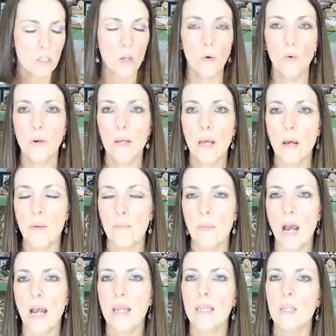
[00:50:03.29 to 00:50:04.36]
So
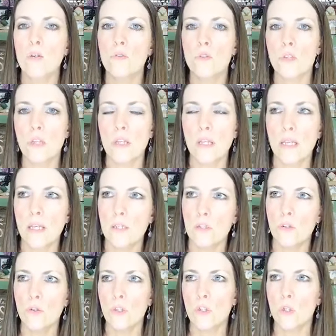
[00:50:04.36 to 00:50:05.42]
I usually
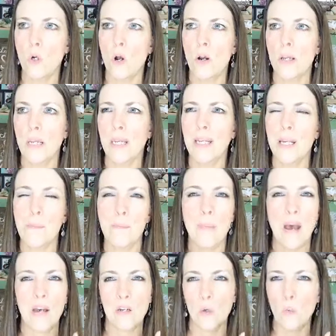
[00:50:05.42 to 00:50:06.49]
do the drawing in
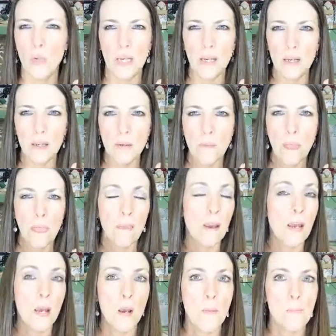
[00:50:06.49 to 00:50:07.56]
about a week,
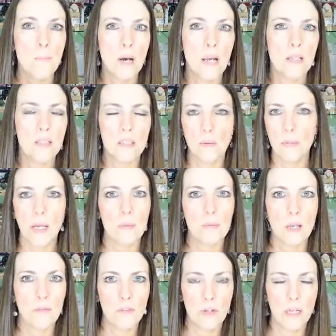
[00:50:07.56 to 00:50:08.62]
but sometimes
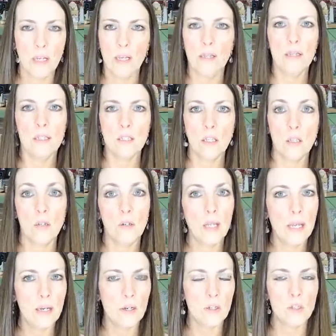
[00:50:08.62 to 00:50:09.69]
I forget and it's a little
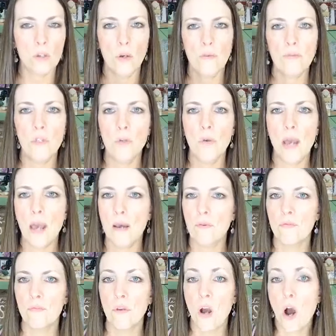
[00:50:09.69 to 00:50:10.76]
later. So if you have
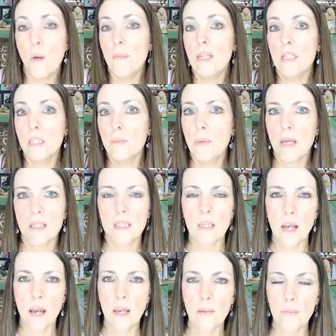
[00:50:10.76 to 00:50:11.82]
commented by the
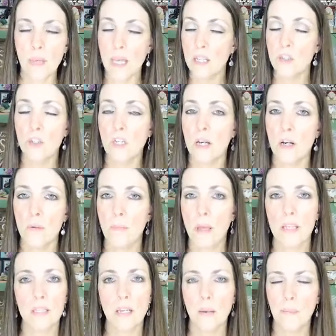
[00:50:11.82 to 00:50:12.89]
time and shared
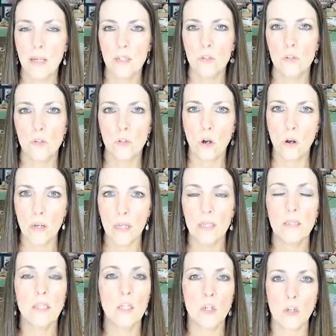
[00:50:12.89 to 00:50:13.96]
by the time I do the drawing,
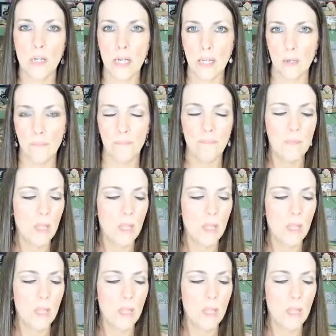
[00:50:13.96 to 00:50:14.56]
then you're in.